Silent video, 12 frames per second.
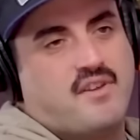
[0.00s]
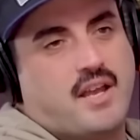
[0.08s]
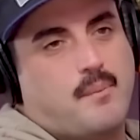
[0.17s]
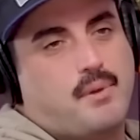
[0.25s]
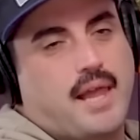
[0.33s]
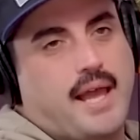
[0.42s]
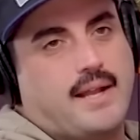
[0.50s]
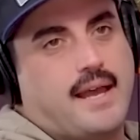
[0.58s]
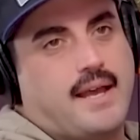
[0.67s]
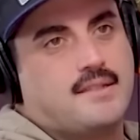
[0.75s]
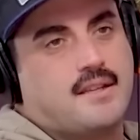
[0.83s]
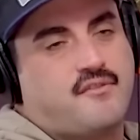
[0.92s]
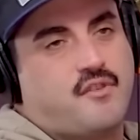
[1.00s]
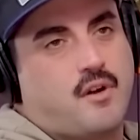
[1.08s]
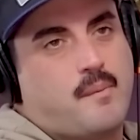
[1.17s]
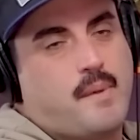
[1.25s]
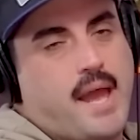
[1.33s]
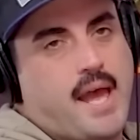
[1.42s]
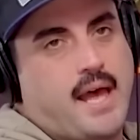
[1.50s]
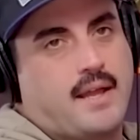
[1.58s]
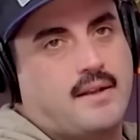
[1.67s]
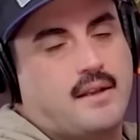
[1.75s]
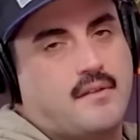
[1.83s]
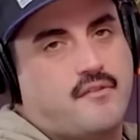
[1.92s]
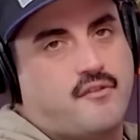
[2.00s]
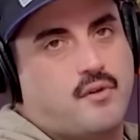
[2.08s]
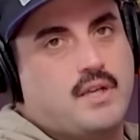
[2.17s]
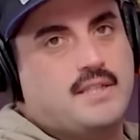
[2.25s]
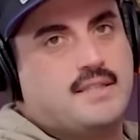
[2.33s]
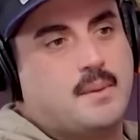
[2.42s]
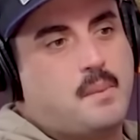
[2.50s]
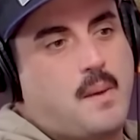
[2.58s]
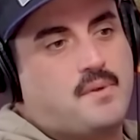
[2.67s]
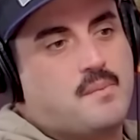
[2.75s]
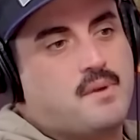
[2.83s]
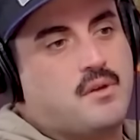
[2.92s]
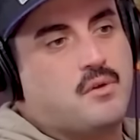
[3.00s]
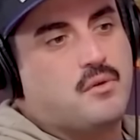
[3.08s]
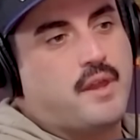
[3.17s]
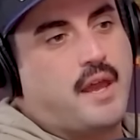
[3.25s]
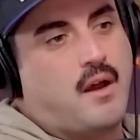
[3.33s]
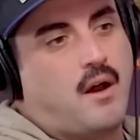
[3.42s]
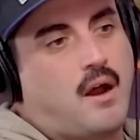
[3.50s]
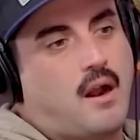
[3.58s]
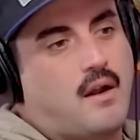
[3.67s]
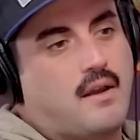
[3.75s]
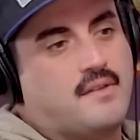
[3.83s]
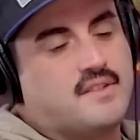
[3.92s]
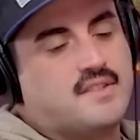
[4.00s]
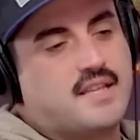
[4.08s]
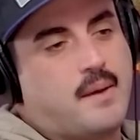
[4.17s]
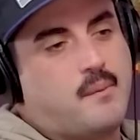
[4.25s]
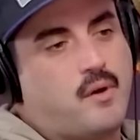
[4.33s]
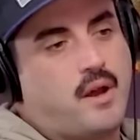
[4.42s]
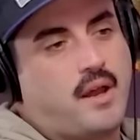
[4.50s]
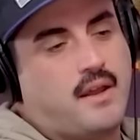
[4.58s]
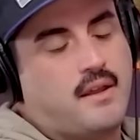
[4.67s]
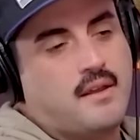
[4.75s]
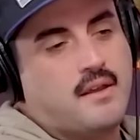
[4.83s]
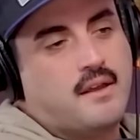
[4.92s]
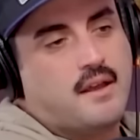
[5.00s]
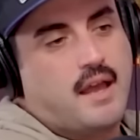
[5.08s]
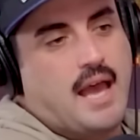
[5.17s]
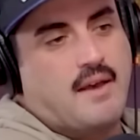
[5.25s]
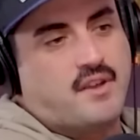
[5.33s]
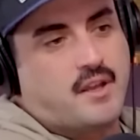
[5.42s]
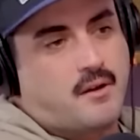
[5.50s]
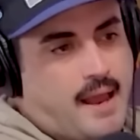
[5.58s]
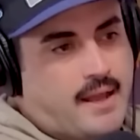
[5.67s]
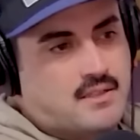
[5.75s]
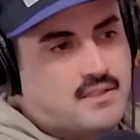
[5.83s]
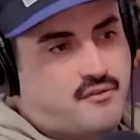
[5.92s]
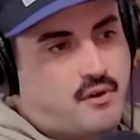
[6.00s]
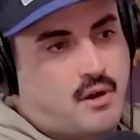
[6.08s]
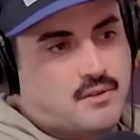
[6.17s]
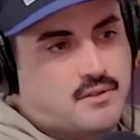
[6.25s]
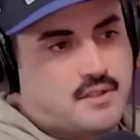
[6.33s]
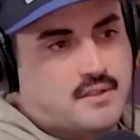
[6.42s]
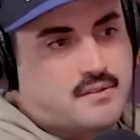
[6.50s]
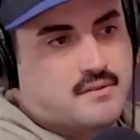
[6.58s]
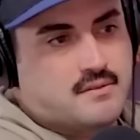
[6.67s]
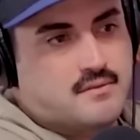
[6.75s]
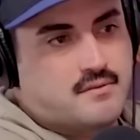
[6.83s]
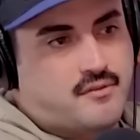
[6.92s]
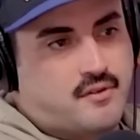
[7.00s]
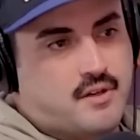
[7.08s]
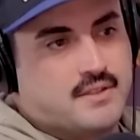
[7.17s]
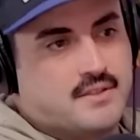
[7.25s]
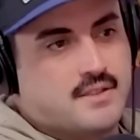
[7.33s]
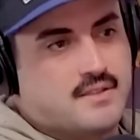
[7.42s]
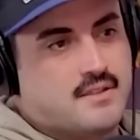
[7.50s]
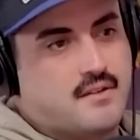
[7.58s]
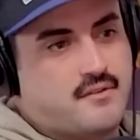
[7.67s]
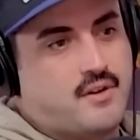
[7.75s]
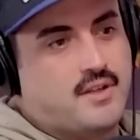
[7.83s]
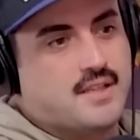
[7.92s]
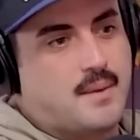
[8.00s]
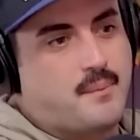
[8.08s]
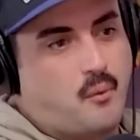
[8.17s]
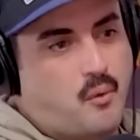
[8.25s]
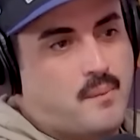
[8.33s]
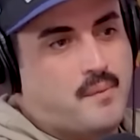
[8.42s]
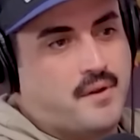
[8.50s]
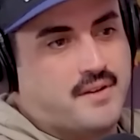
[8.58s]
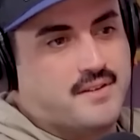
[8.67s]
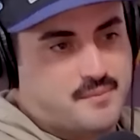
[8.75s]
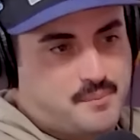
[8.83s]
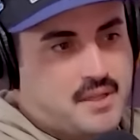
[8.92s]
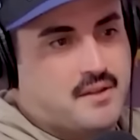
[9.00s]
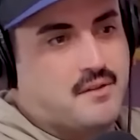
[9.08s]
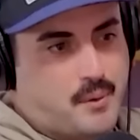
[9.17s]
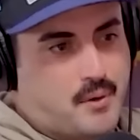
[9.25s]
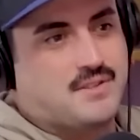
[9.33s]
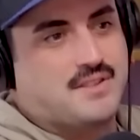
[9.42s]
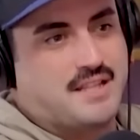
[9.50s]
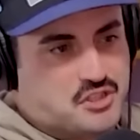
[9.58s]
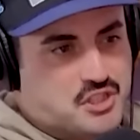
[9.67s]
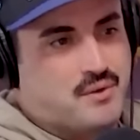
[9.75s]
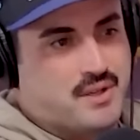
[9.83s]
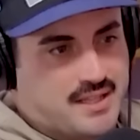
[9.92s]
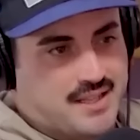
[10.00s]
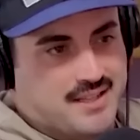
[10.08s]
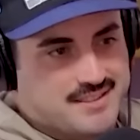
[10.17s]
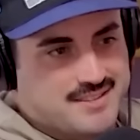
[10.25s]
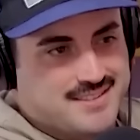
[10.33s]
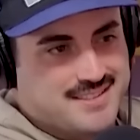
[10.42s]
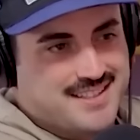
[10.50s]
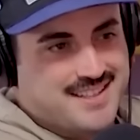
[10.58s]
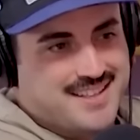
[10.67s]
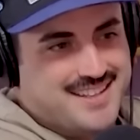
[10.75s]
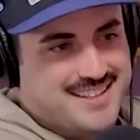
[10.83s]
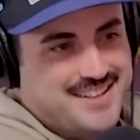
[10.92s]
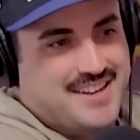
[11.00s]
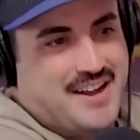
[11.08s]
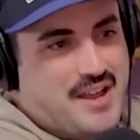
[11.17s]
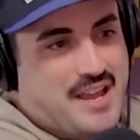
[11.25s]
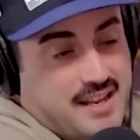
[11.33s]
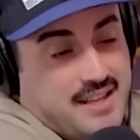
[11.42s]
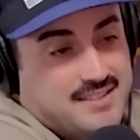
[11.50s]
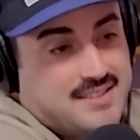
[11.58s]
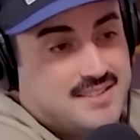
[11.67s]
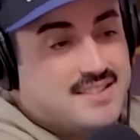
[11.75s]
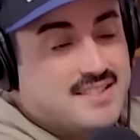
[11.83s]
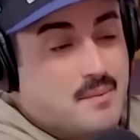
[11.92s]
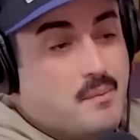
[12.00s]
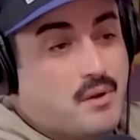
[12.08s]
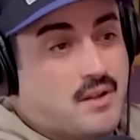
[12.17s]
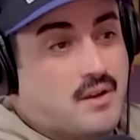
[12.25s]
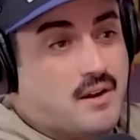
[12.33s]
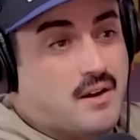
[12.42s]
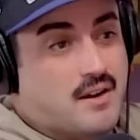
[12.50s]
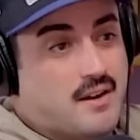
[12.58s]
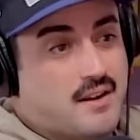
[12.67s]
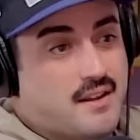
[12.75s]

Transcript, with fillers: a planned exit for a man frees him up to be who they are in the same way having your eggs frozen freezes frees up a right. woman to be the person that she really is. Love that. You know, it is okay. similar